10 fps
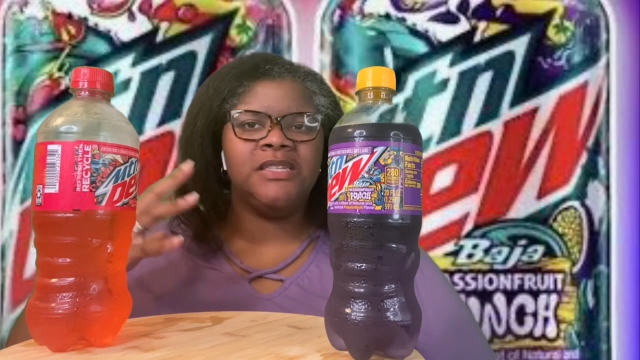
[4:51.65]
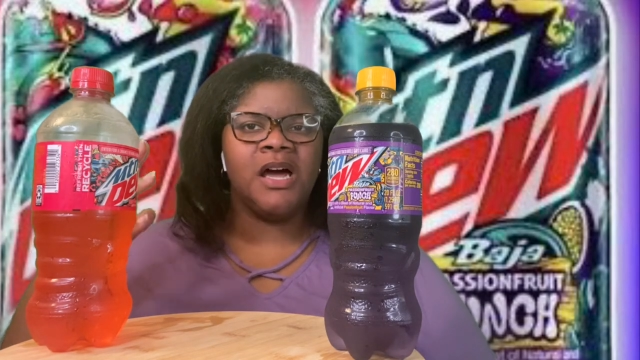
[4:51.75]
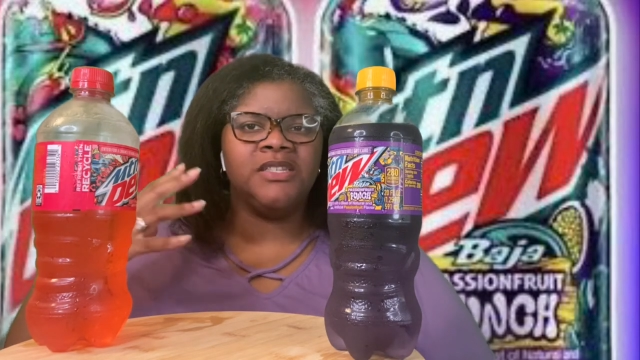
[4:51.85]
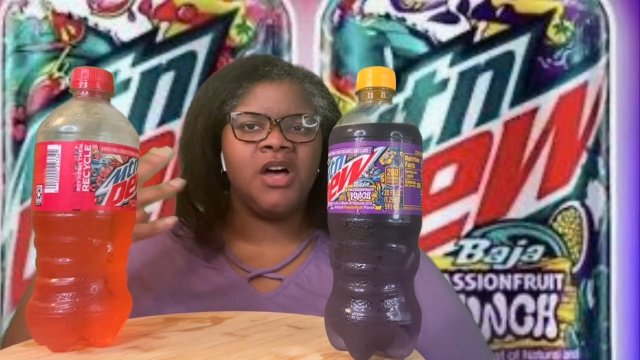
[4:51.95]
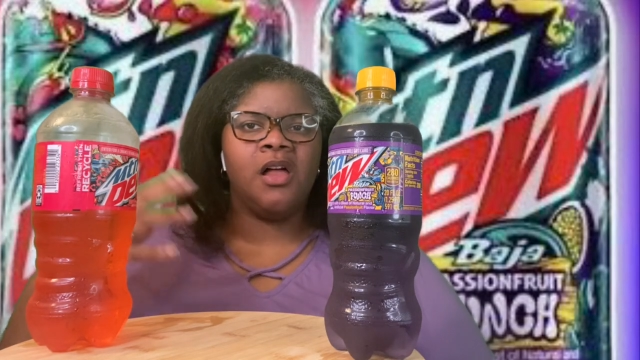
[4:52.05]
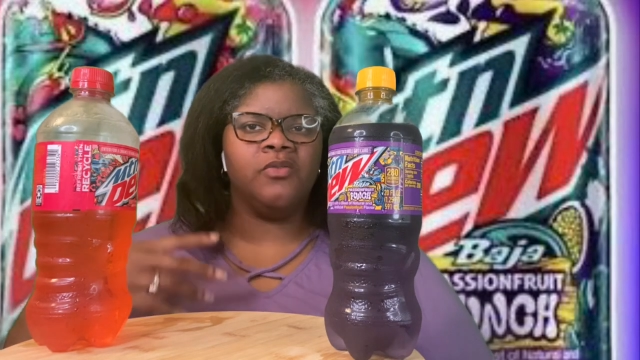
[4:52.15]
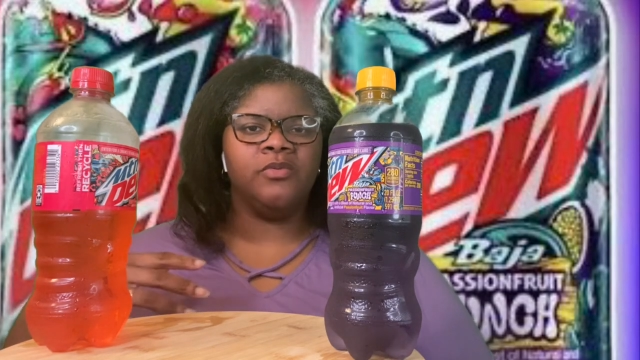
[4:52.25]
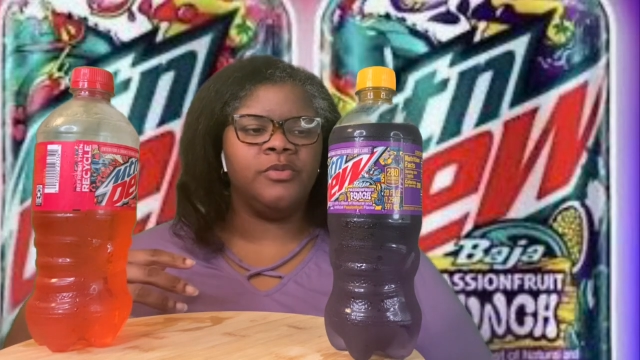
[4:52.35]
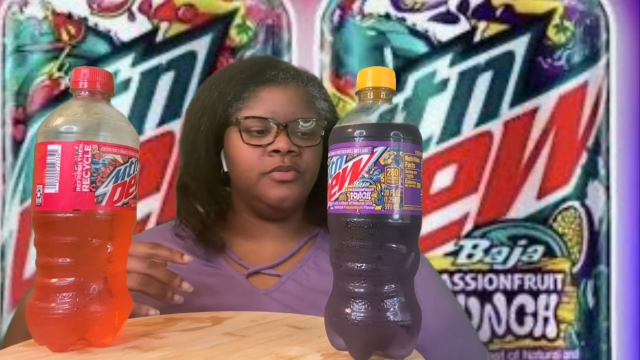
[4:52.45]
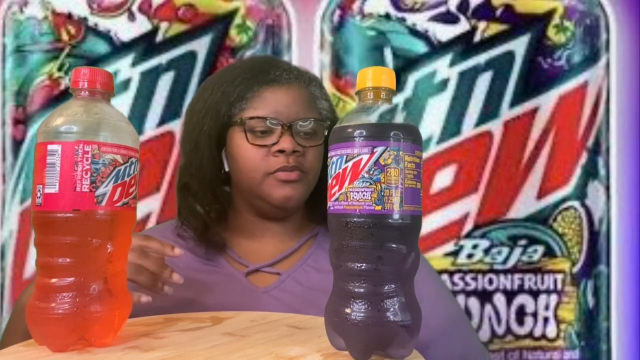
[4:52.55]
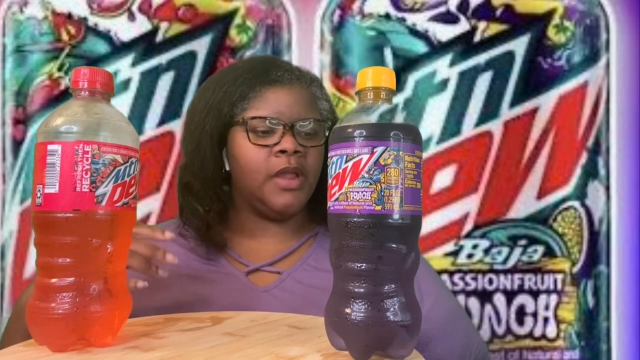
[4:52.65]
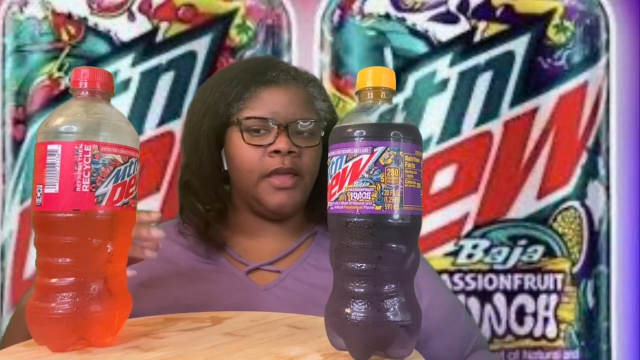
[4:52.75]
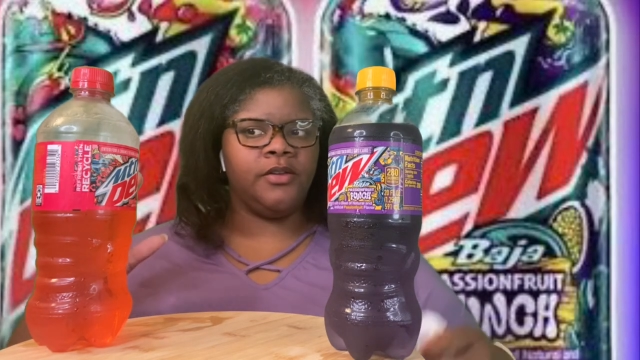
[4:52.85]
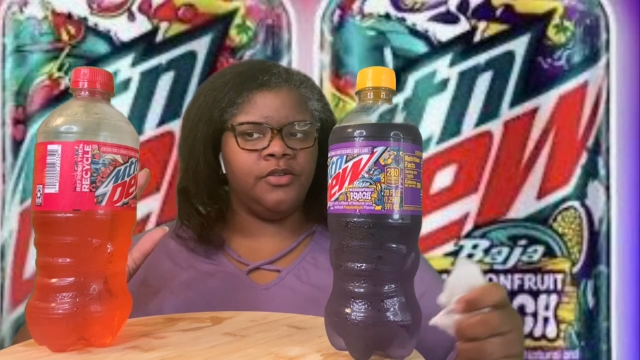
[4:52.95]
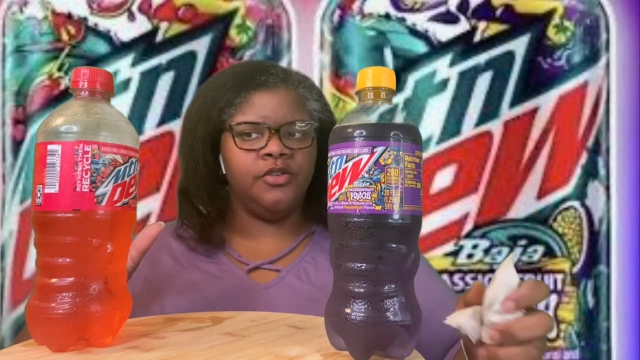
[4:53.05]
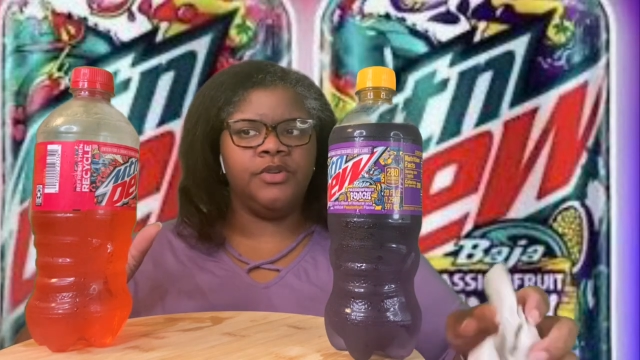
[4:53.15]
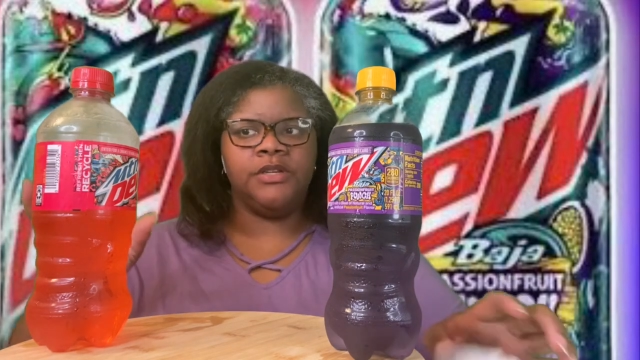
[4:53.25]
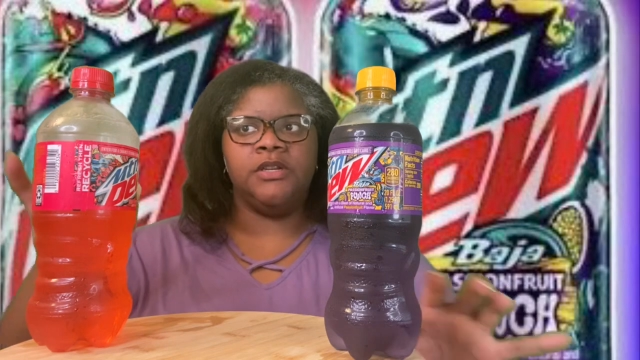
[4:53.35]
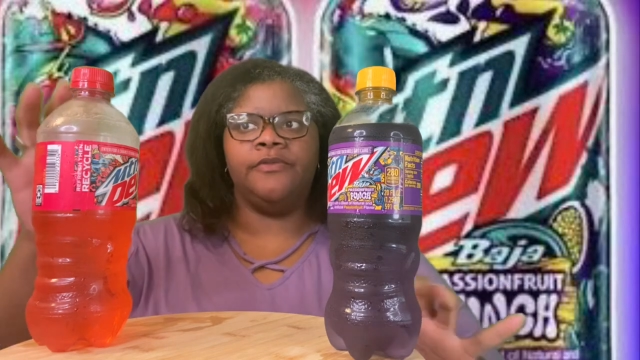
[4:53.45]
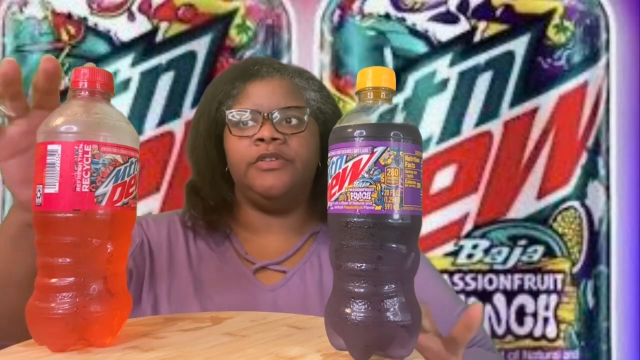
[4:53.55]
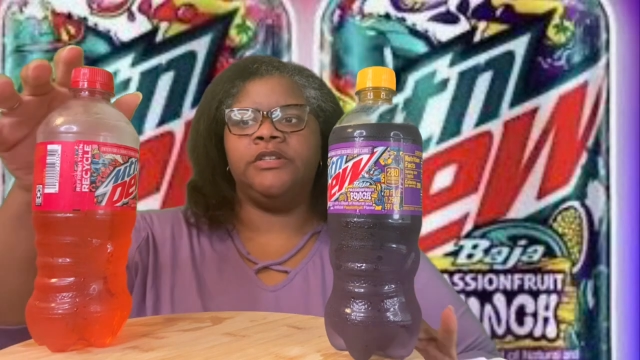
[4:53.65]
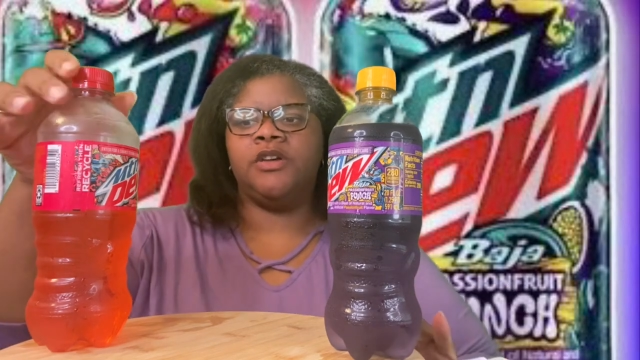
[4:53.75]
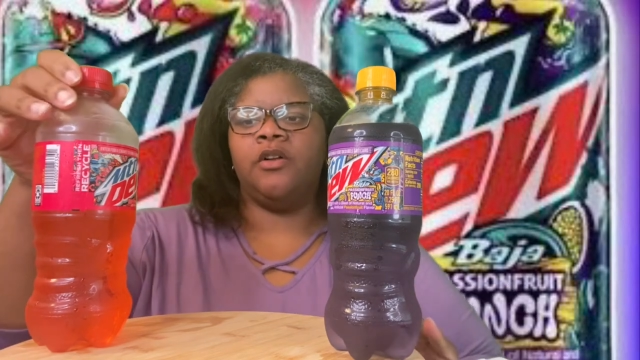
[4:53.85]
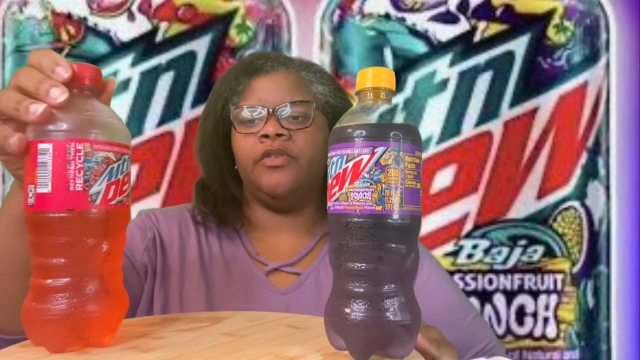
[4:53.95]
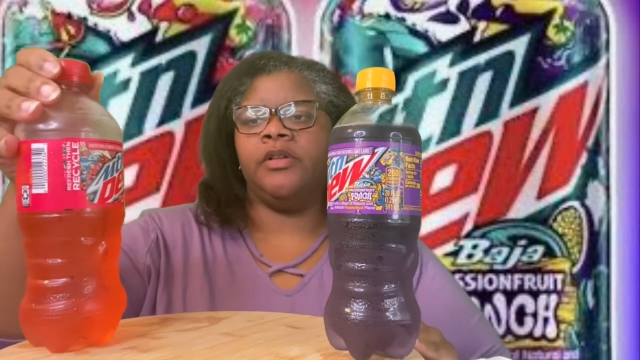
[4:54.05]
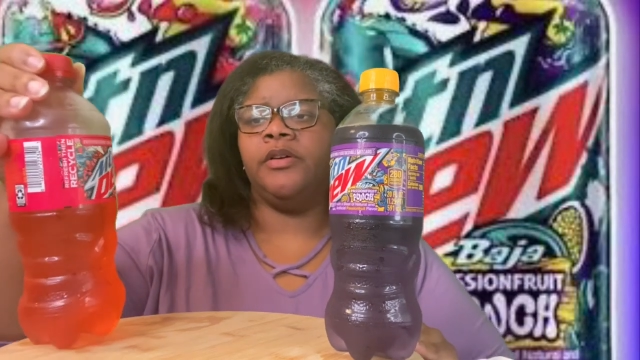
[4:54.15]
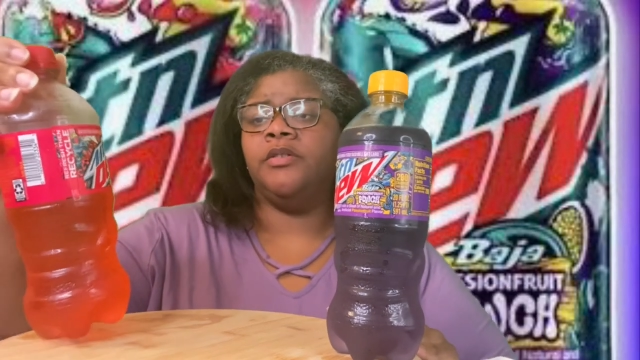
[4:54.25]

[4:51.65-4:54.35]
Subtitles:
not tolerable. Like, you can definitely tolerate